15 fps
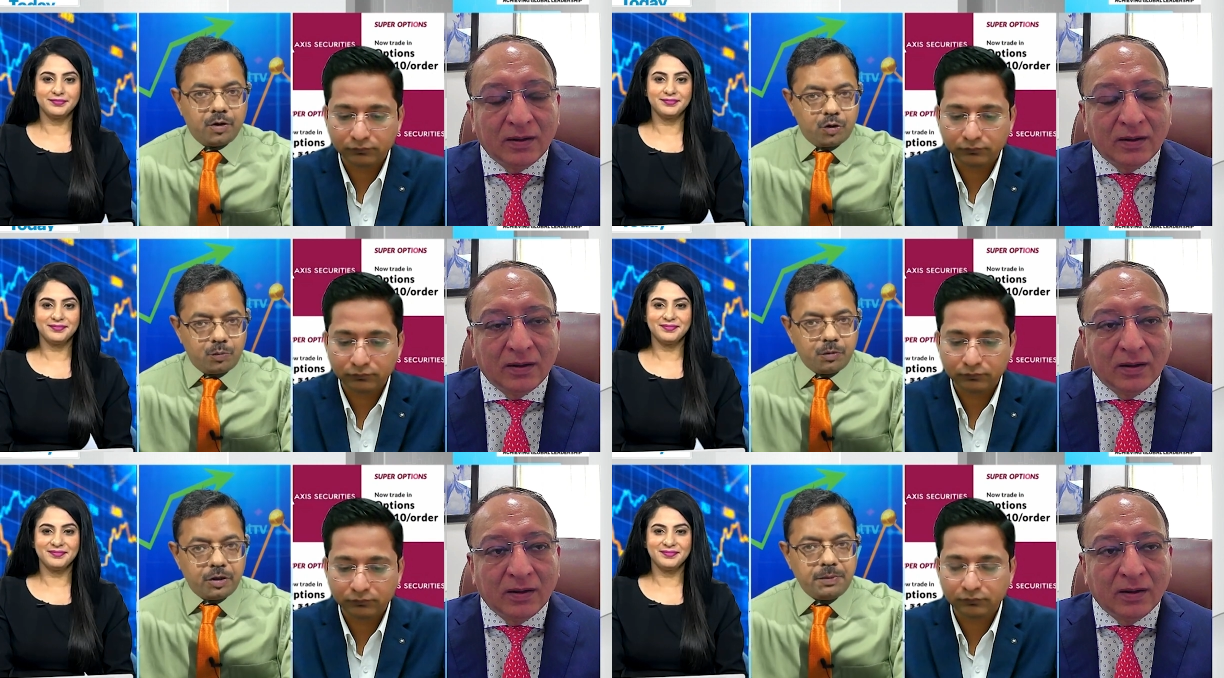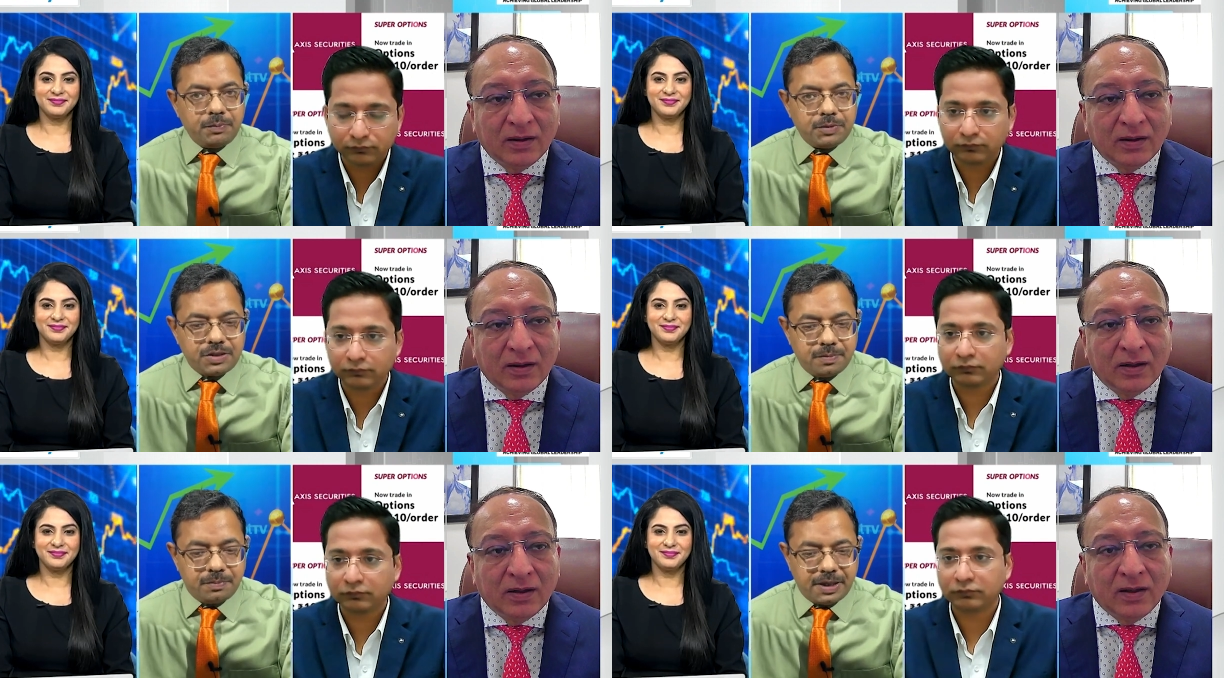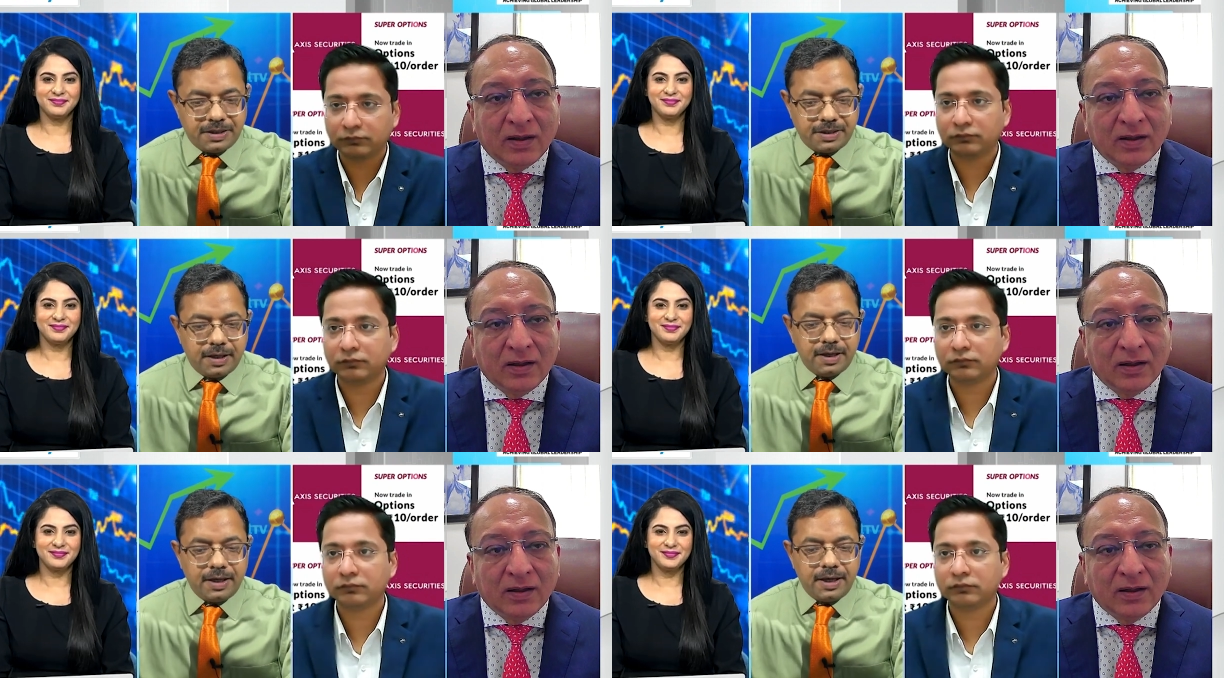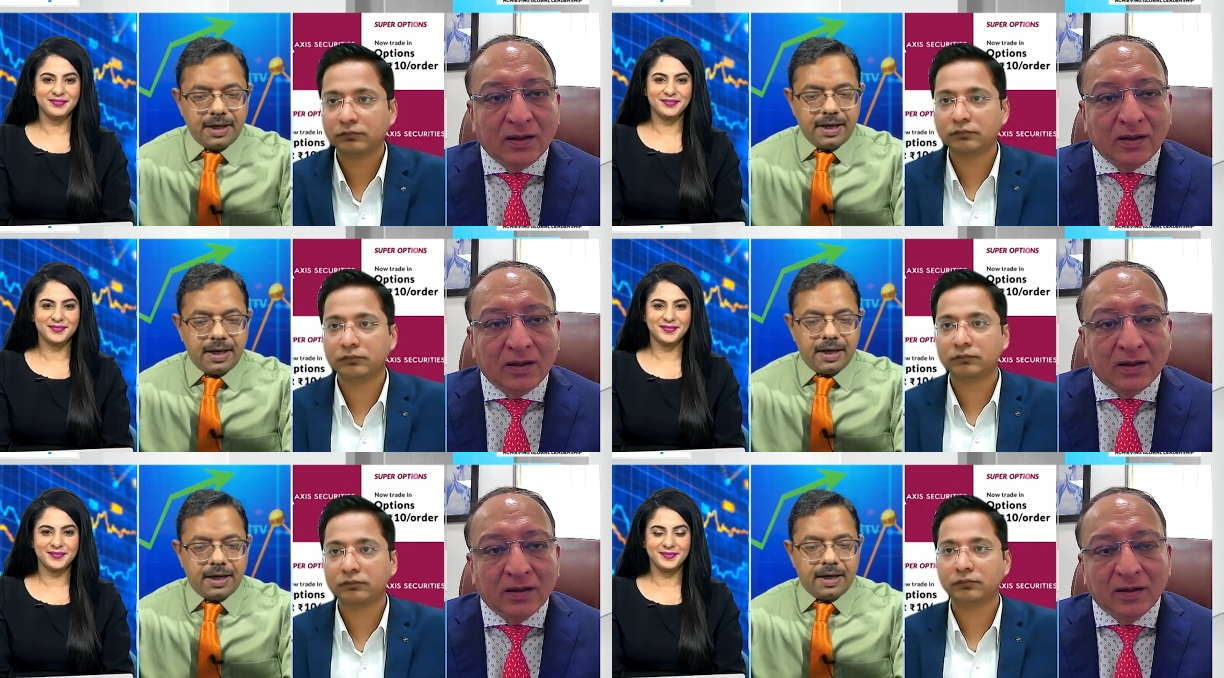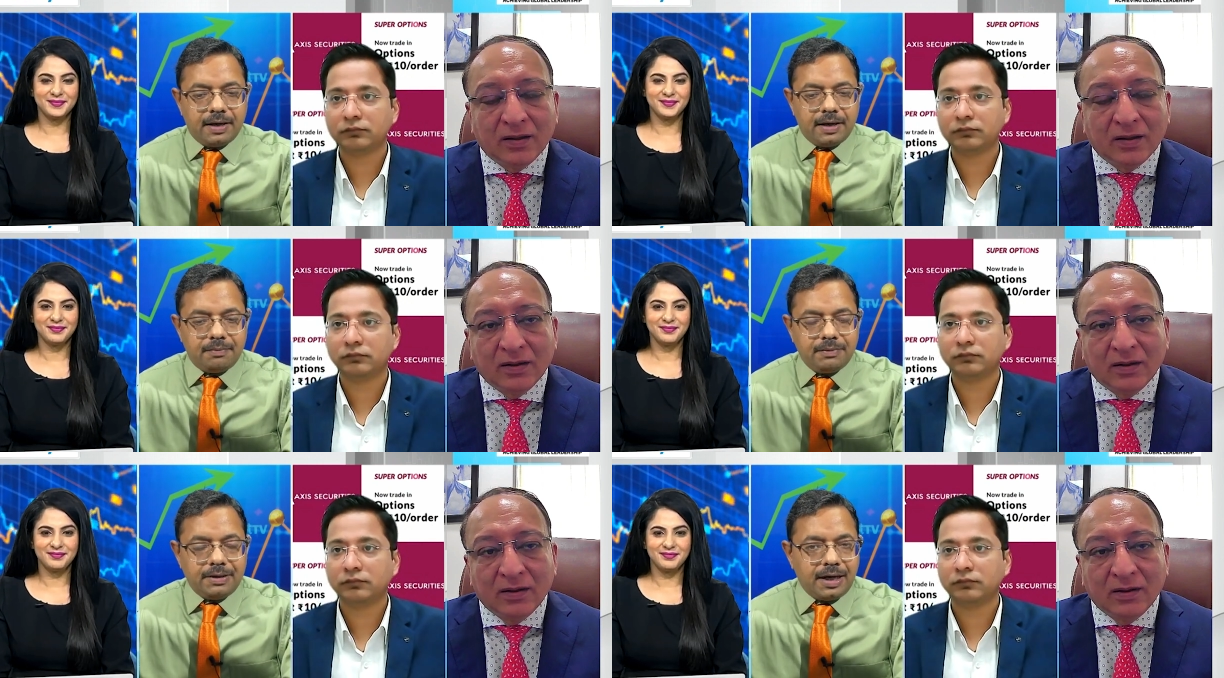Speaker 1: good morning, Mister Bhatia.
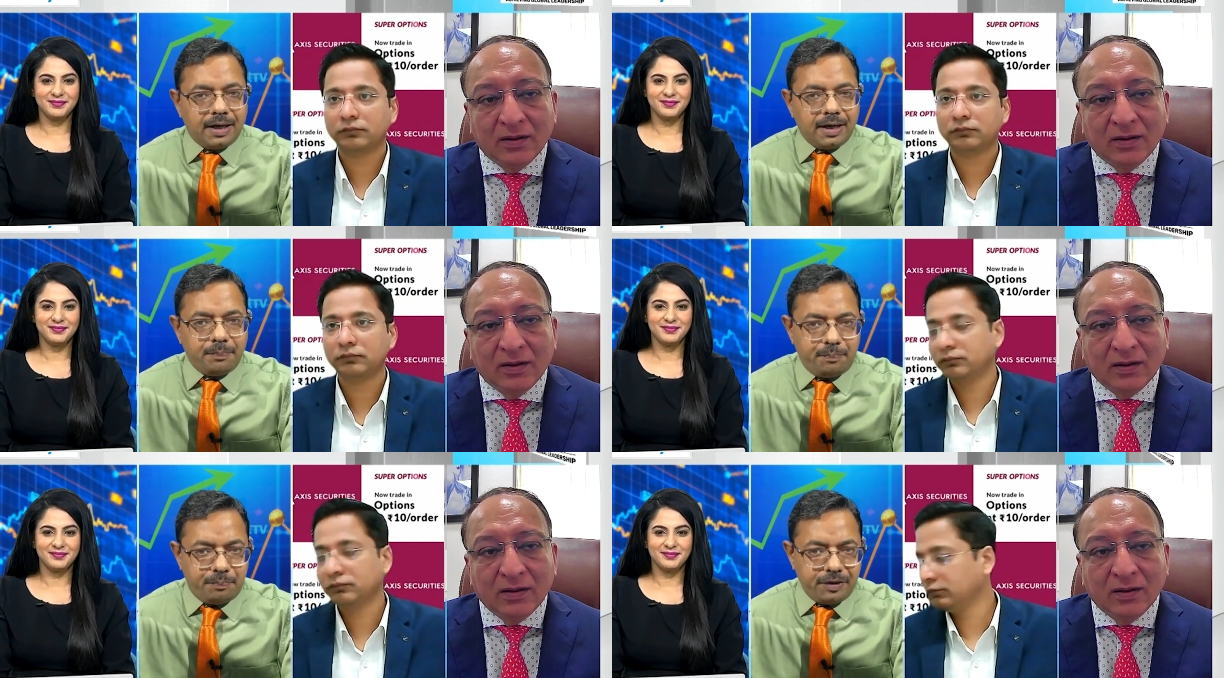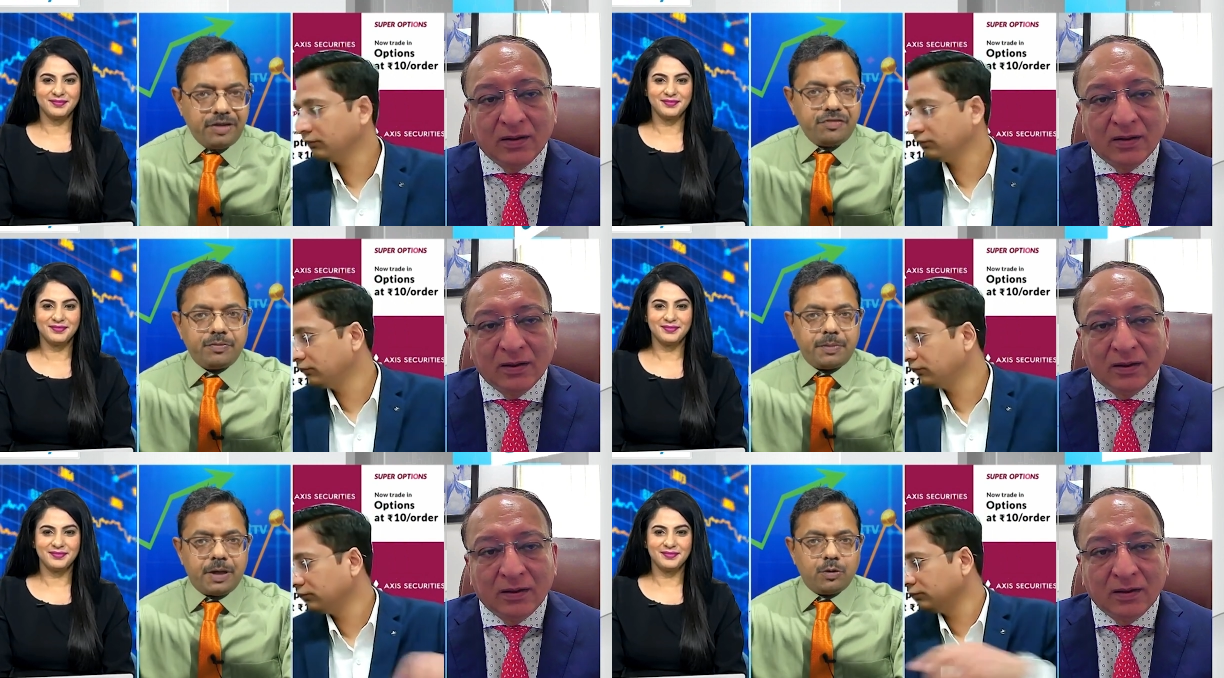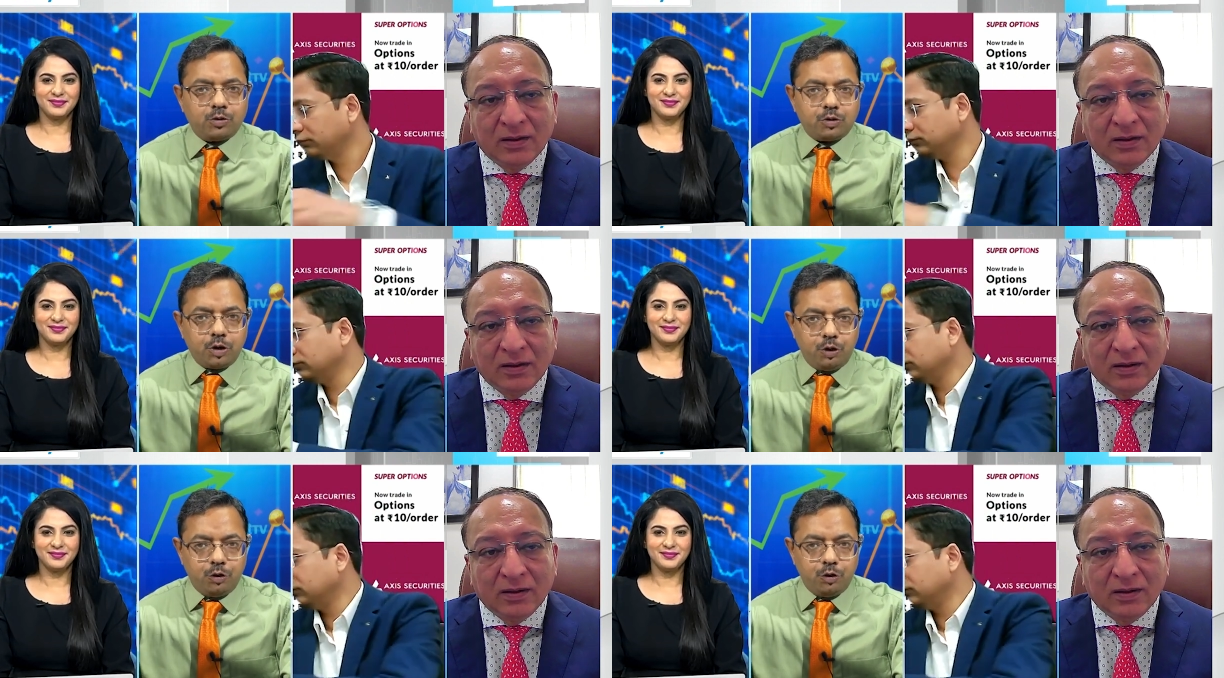Uh, a brief about